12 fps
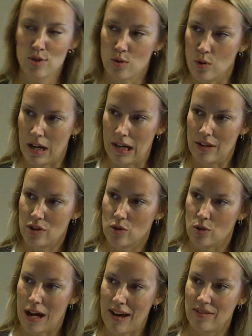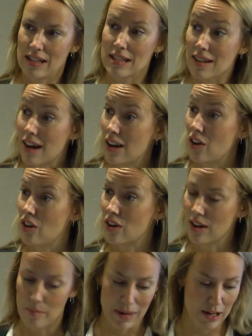to have this
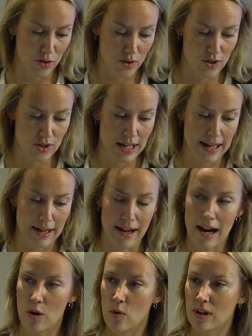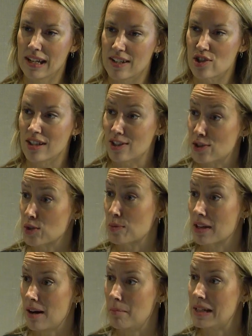dialogue about how ESG issues
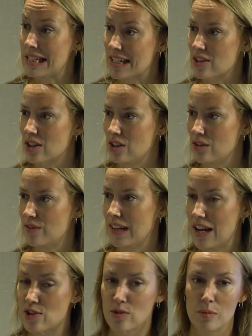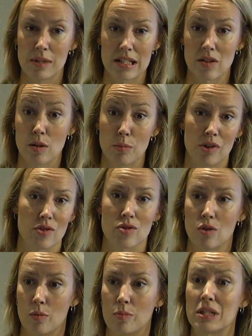become material, financially material, but
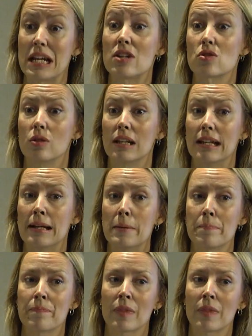also potentially